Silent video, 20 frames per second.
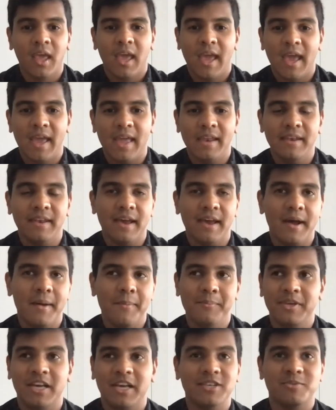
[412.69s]
And
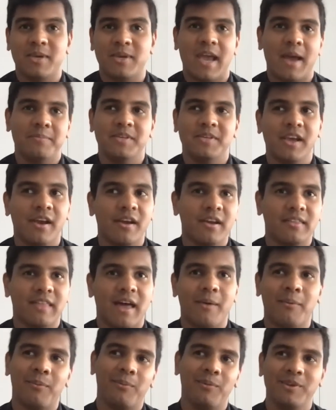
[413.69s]
because we kept hearing
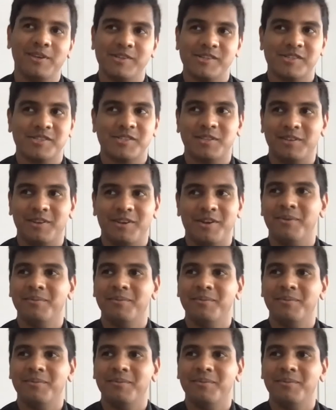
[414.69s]
that, we just,